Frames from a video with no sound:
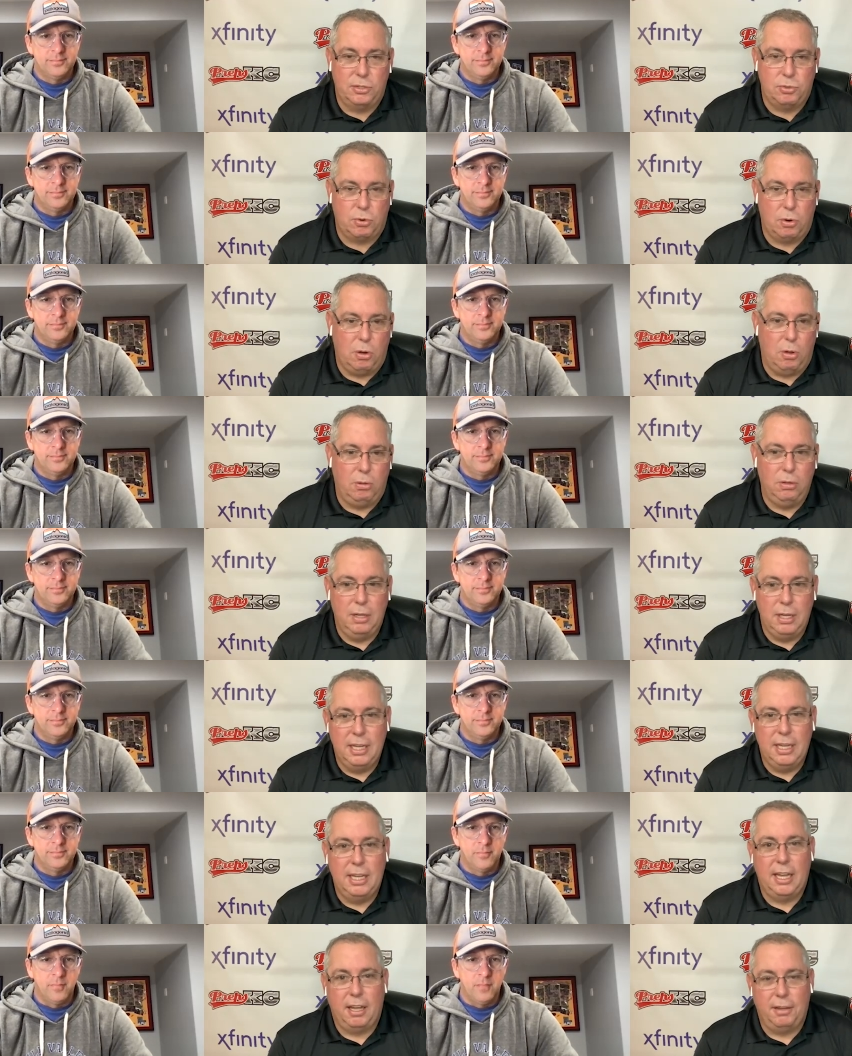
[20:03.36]
Speaker 1: control.
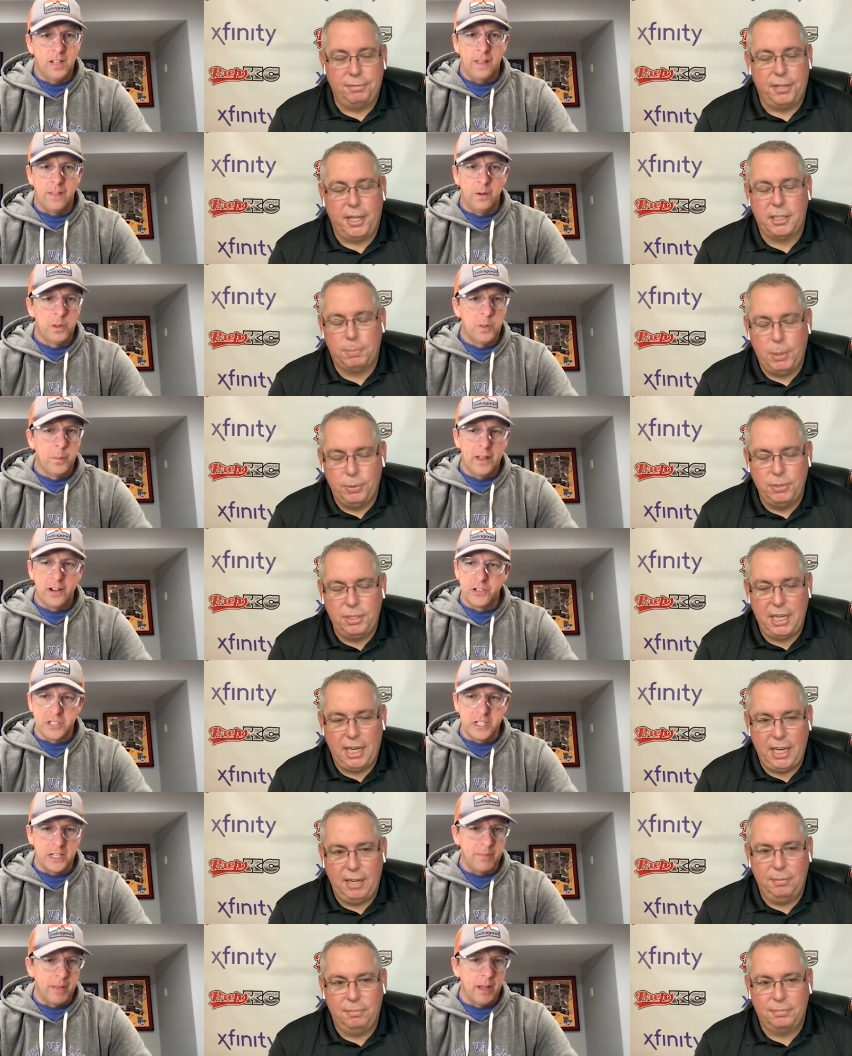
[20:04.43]
Yeah, Flexbone
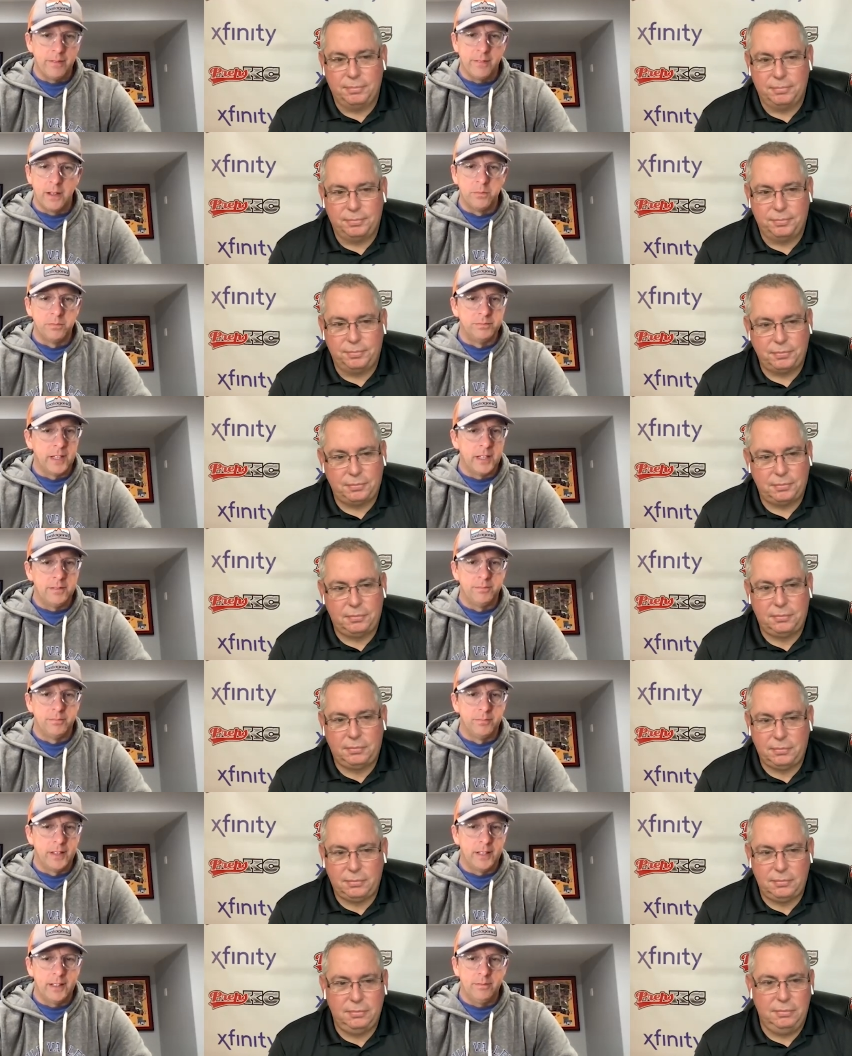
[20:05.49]
team. team.
Speaker 2: They, they, they,
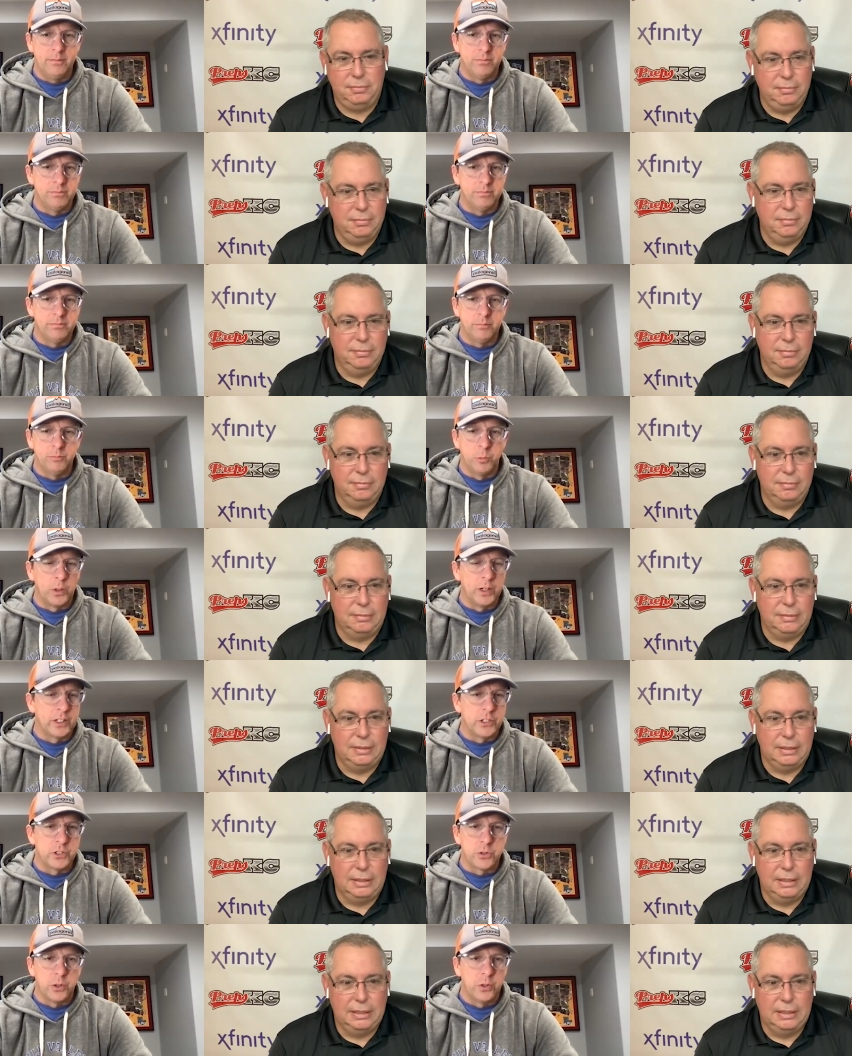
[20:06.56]
they were in
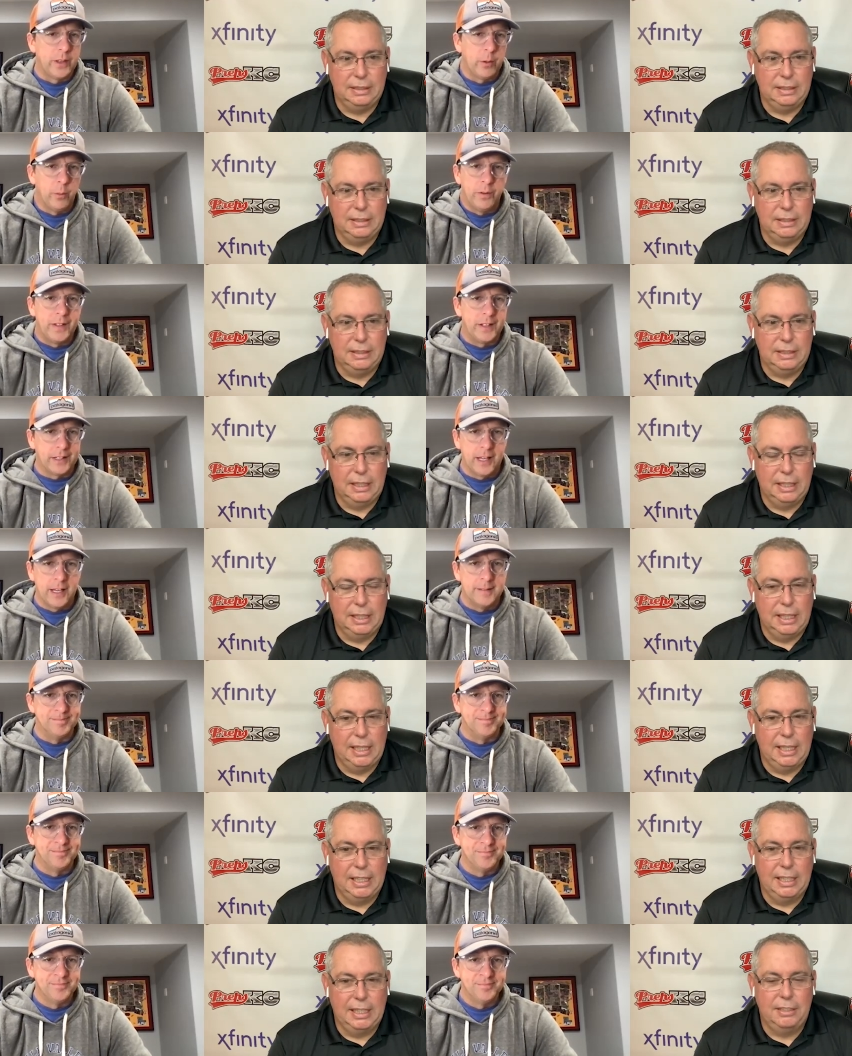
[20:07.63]
control. They won that game.
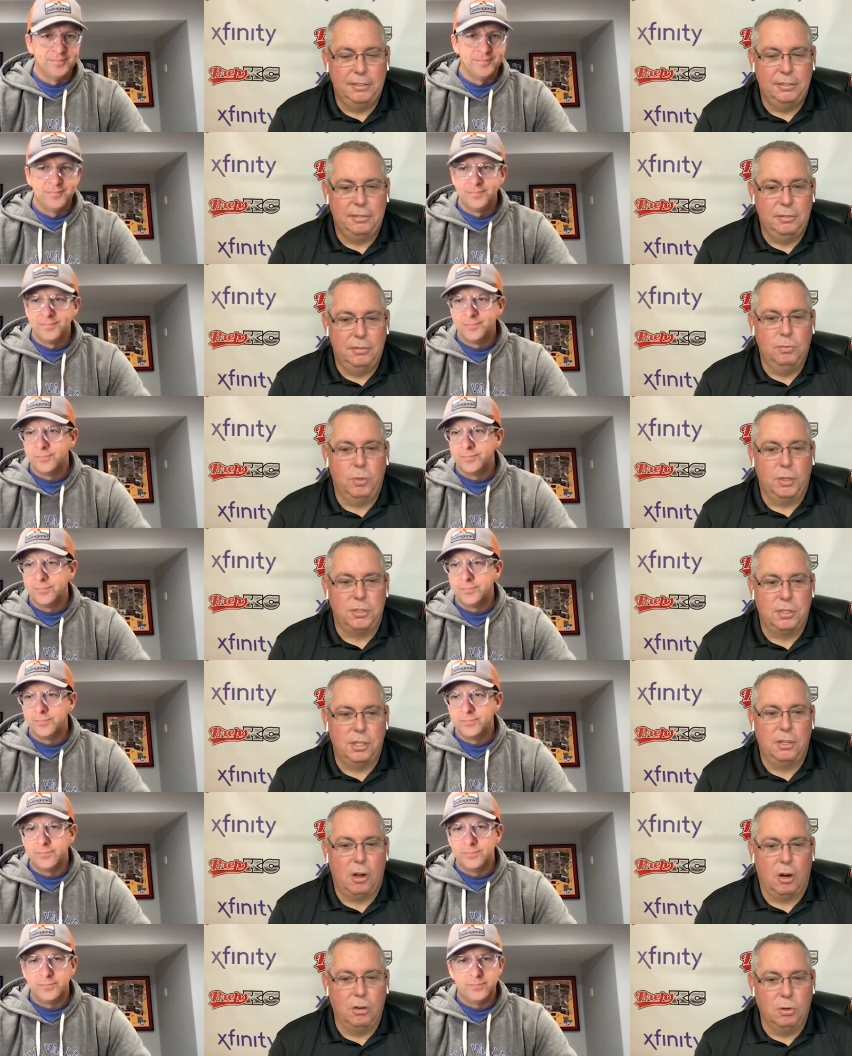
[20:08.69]
What's
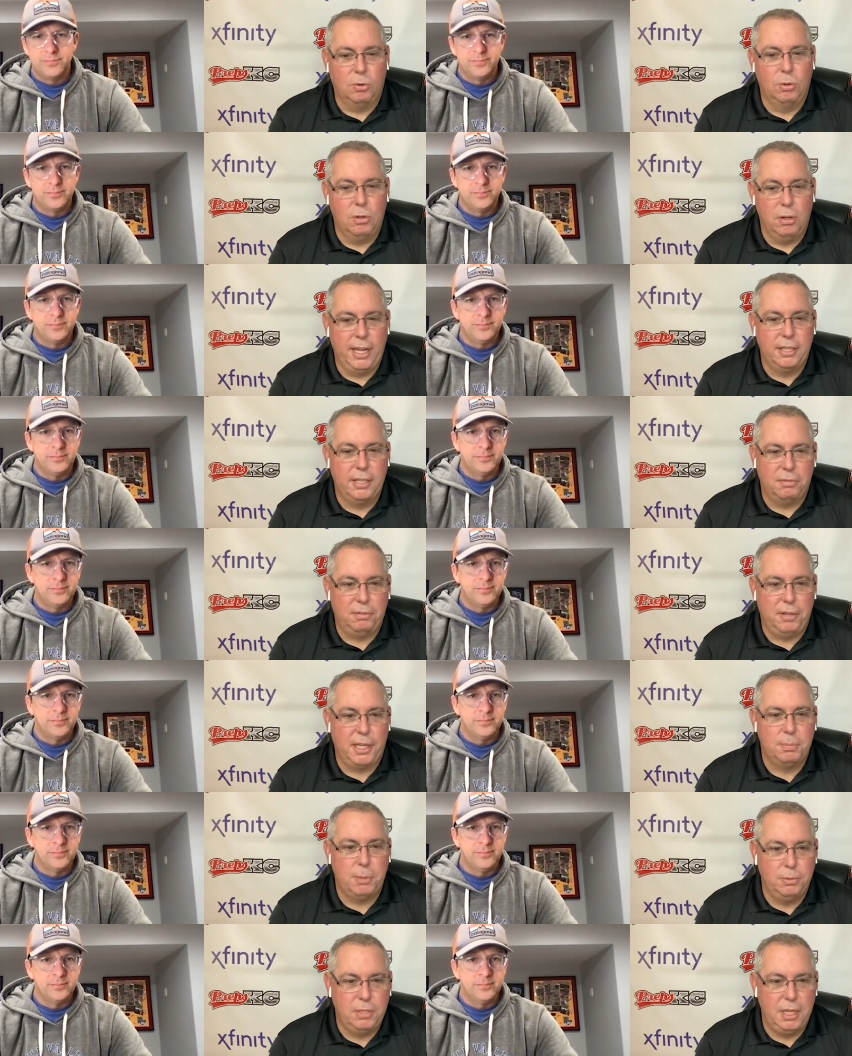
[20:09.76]
the cardinal
Speaker 1: rule against the
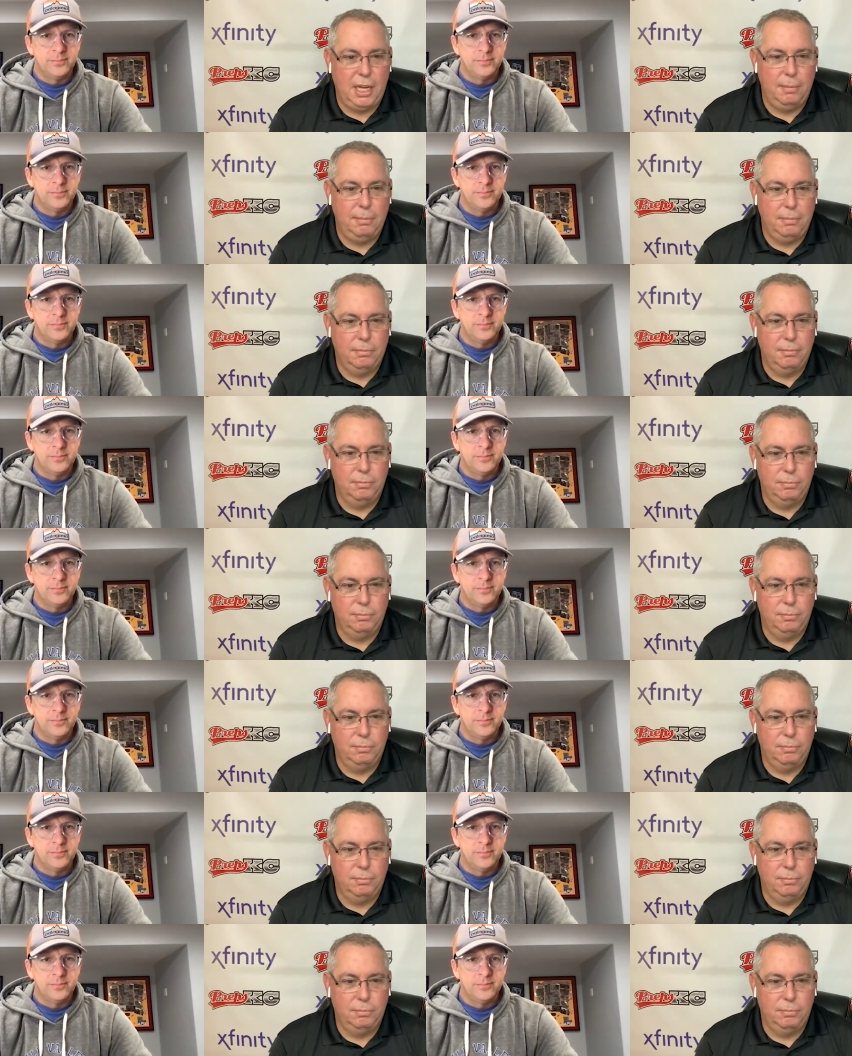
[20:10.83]
Flexbone team?